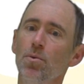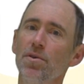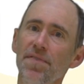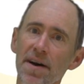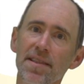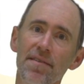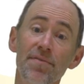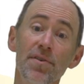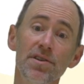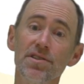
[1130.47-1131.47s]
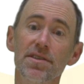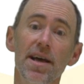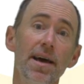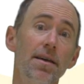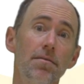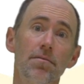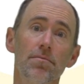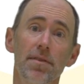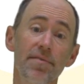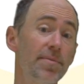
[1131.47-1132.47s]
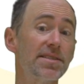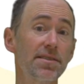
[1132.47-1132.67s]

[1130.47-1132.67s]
we found them first, and they've been